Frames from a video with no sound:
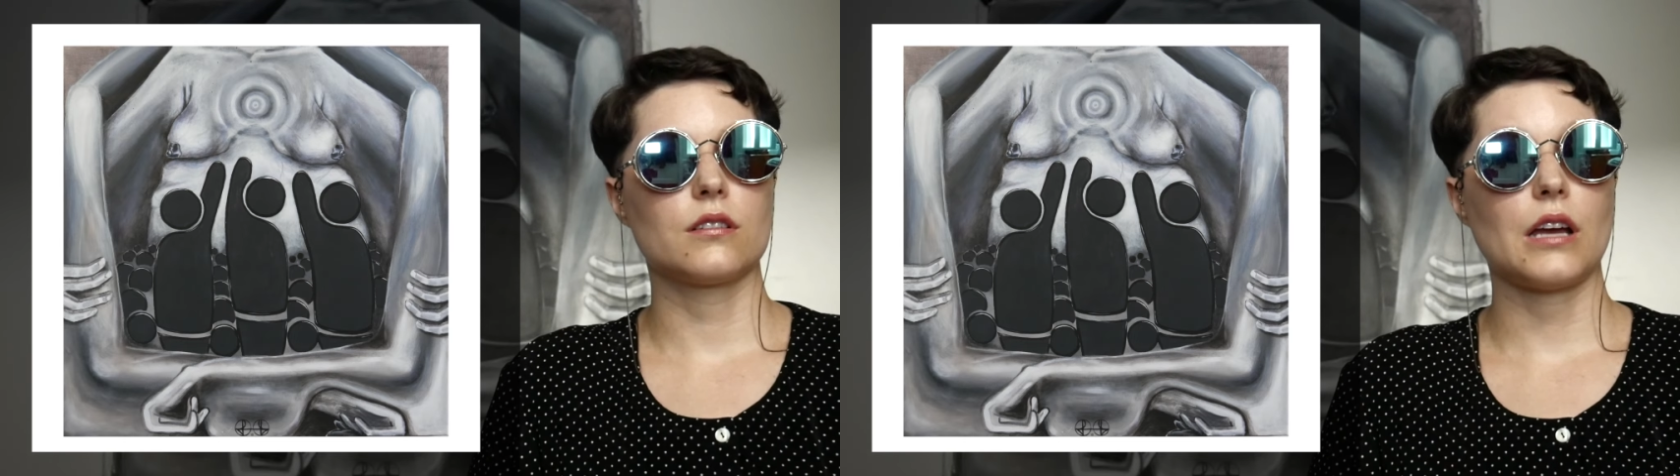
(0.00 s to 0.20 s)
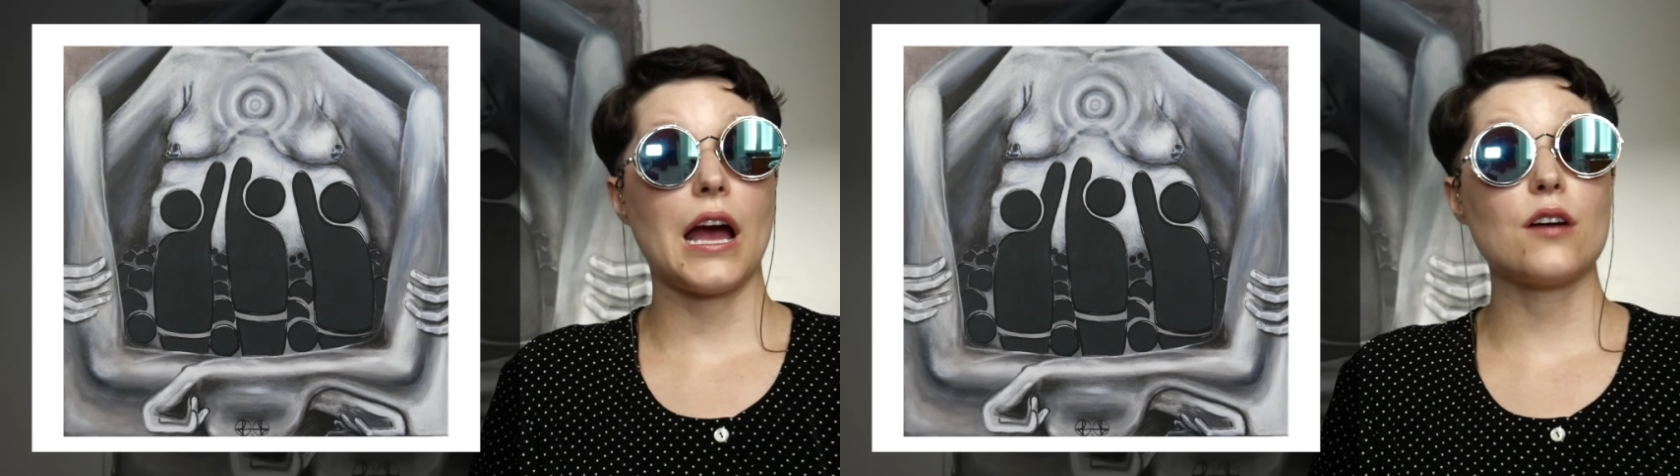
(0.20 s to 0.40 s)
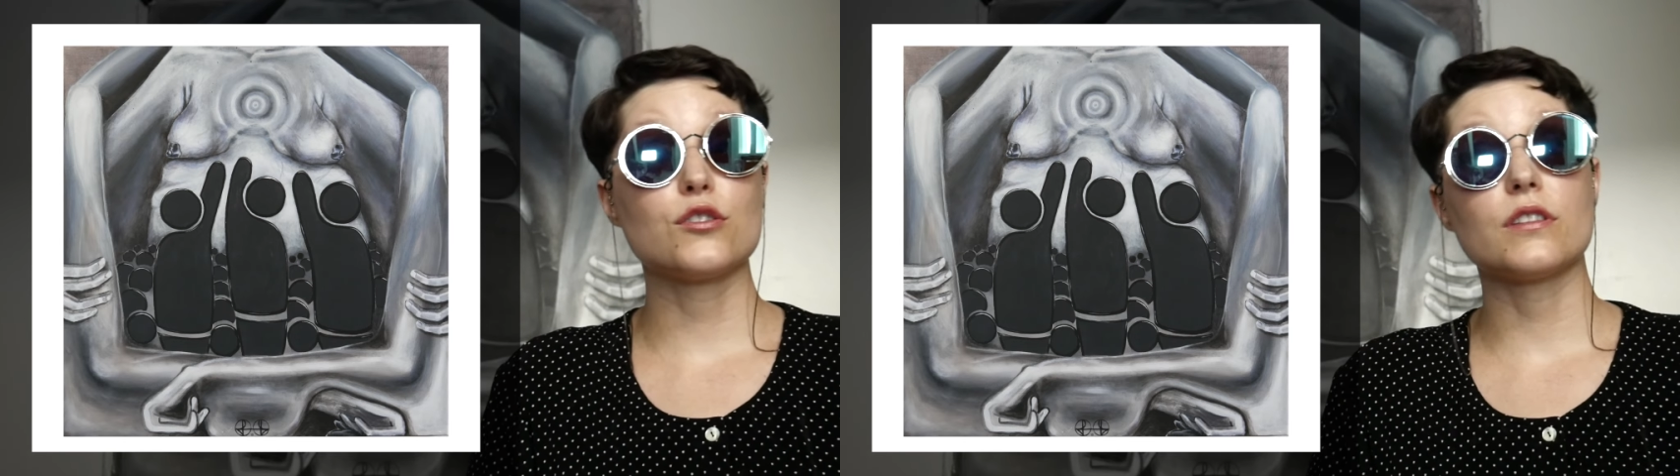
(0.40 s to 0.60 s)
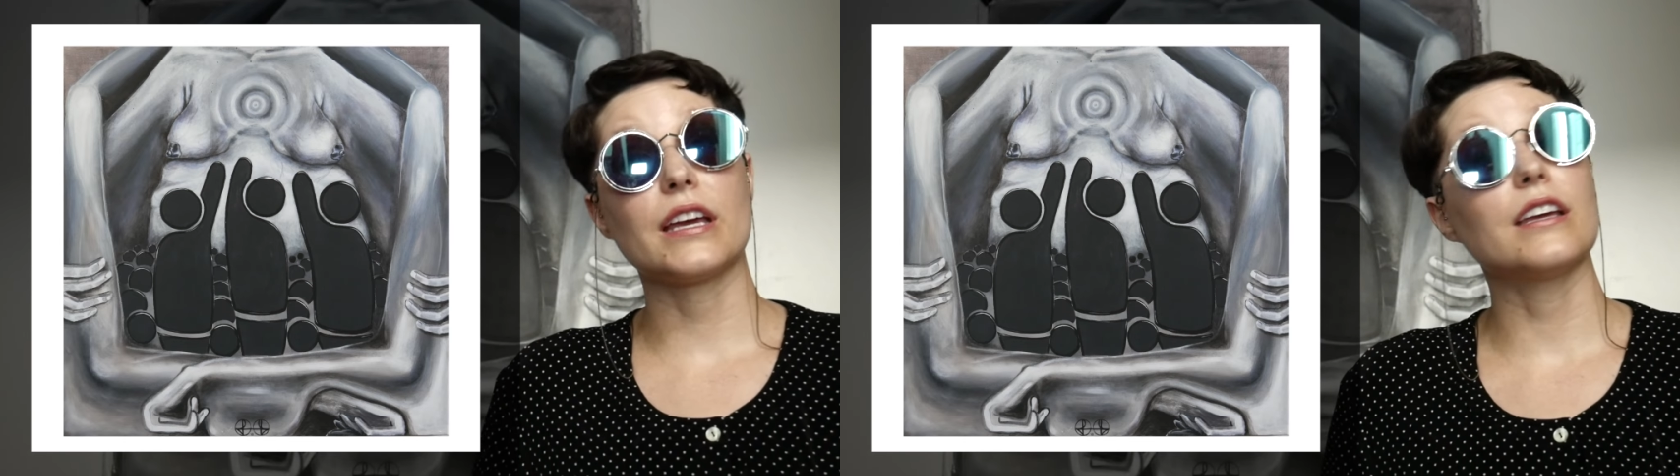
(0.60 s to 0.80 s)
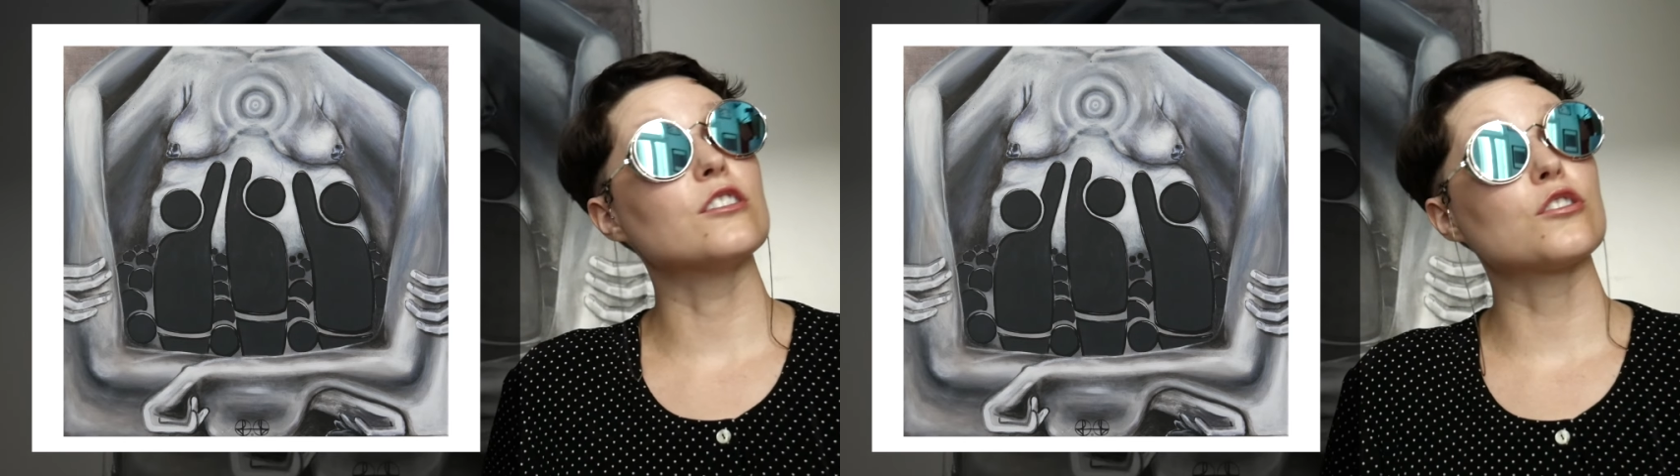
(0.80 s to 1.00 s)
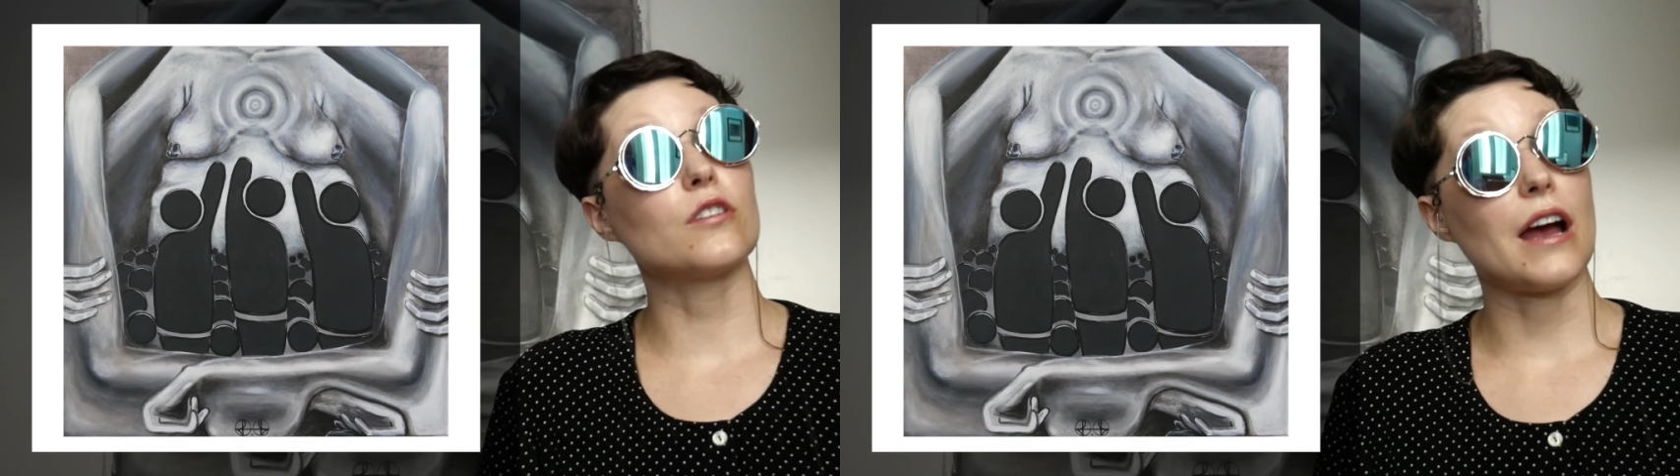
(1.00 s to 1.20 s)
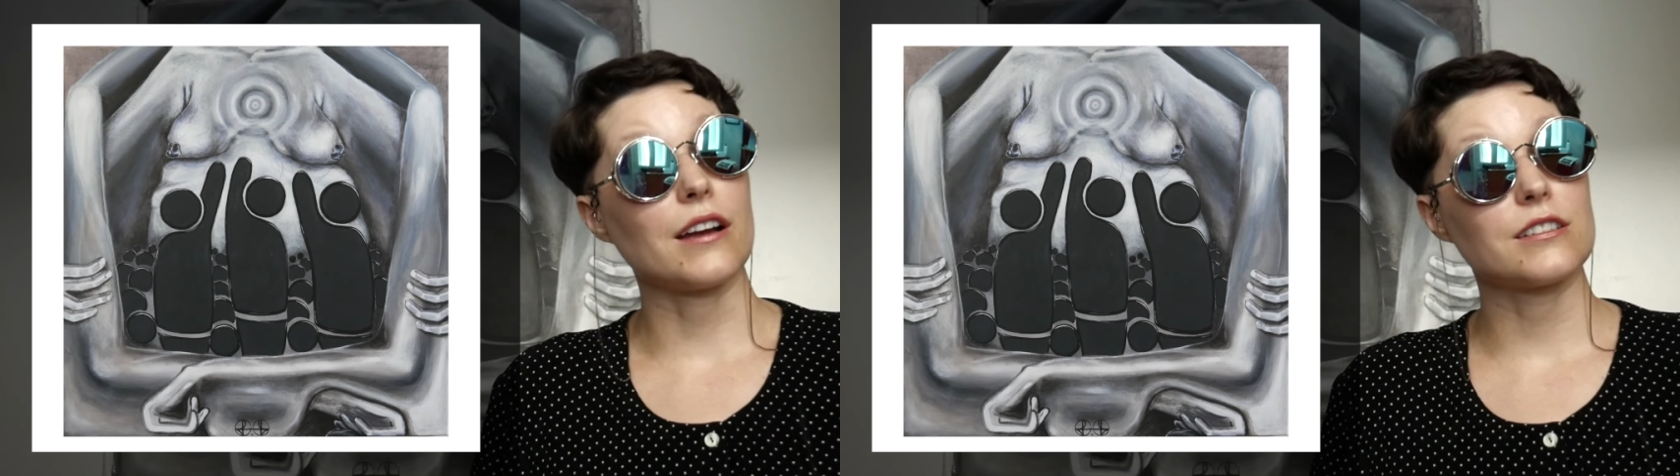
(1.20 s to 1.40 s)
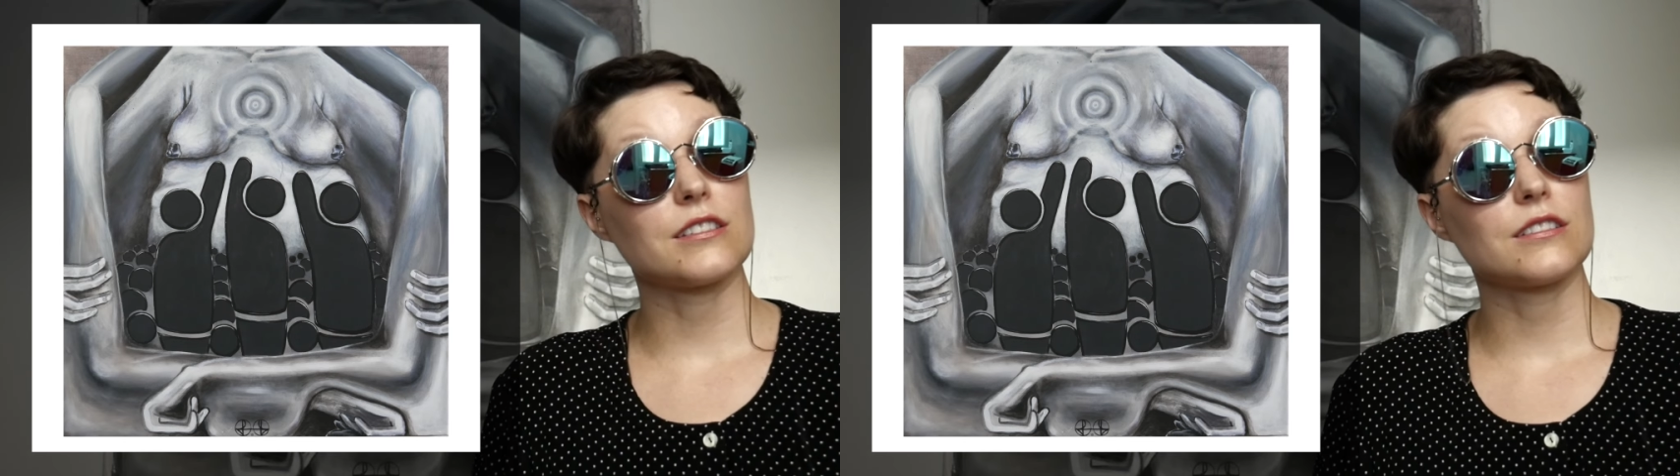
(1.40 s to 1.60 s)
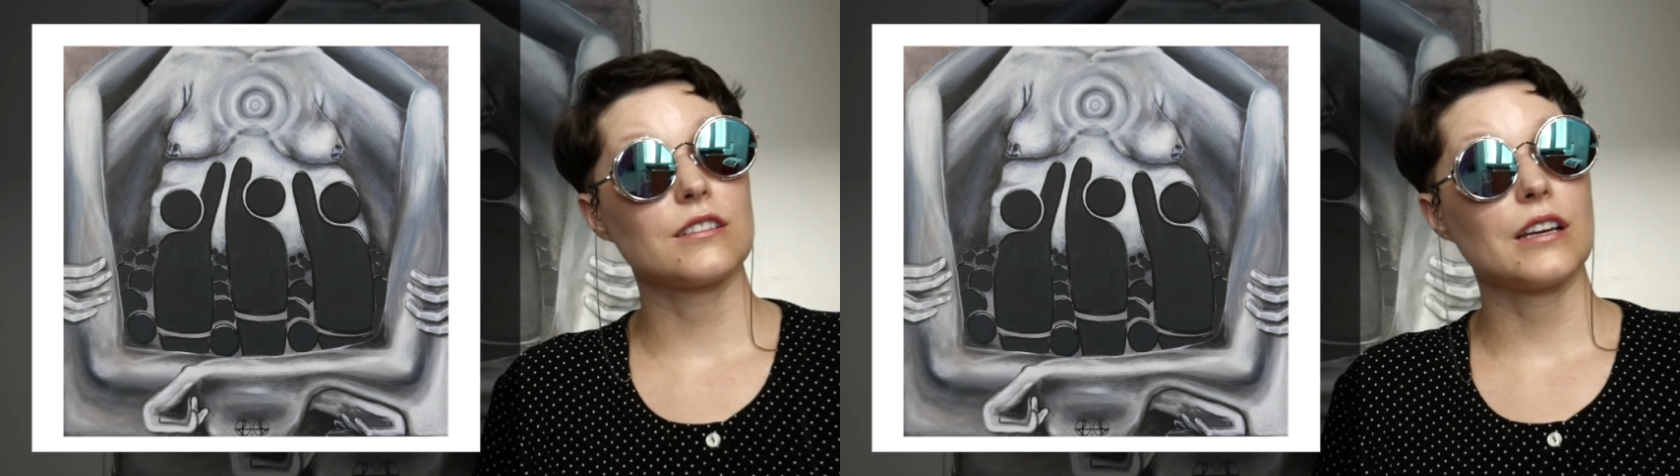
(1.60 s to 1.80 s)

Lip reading: How do they interact?